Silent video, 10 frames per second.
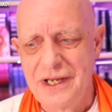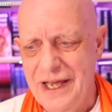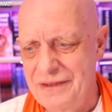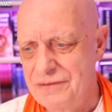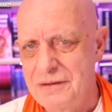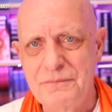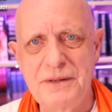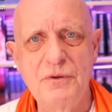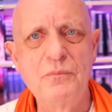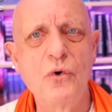and
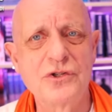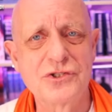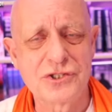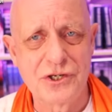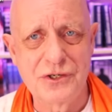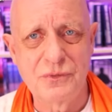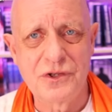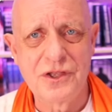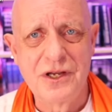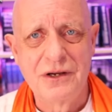people more concerned with